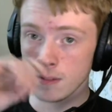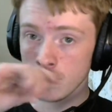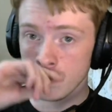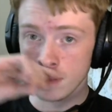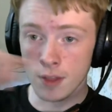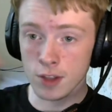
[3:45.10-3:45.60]

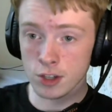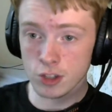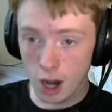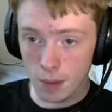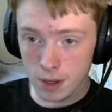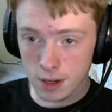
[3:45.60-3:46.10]
Now this
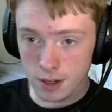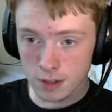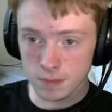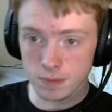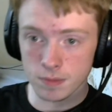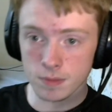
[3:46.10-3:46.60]
topic
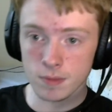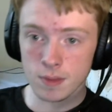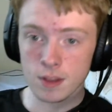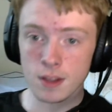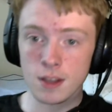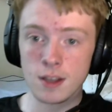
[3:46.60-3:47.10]

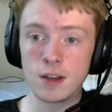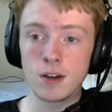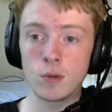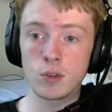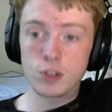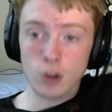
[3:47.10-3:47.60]

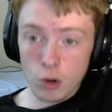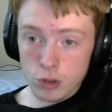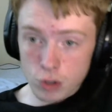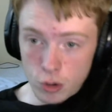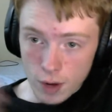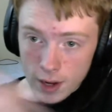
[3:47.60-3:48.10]
was
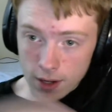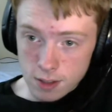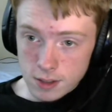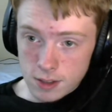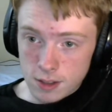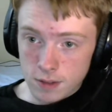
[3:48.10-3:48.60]
also
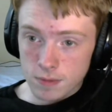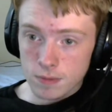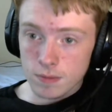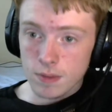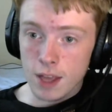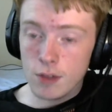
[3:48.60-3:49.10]
raised
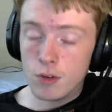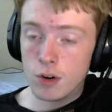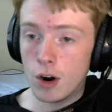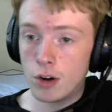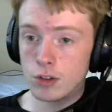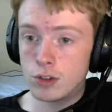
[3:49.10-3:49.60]
in
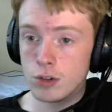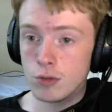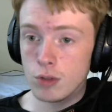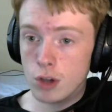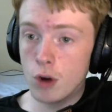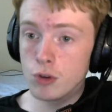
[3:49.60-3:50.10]
regards to the
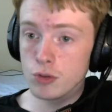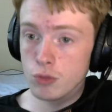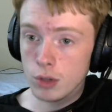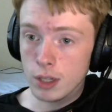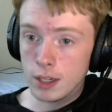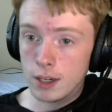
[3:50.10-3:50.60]
coach
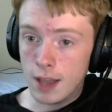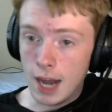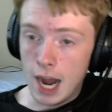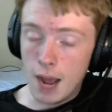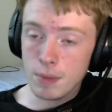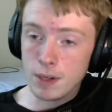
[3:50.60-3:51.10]
ruling that
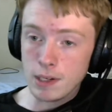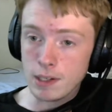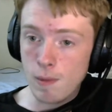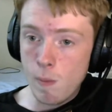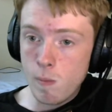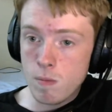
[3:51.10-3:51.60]
happened
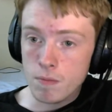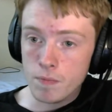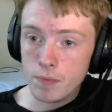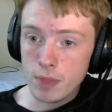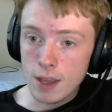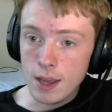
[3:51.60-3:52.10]

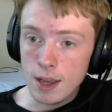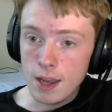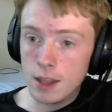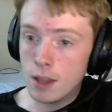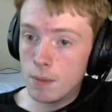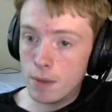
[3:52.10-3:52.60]
in
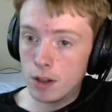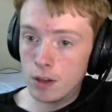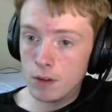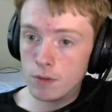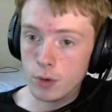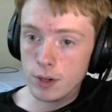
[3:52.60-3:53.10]
the middle
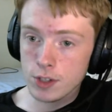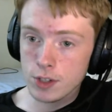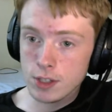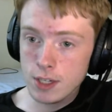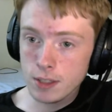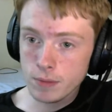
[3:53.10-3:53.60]
of
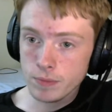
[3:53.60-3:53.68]
2016.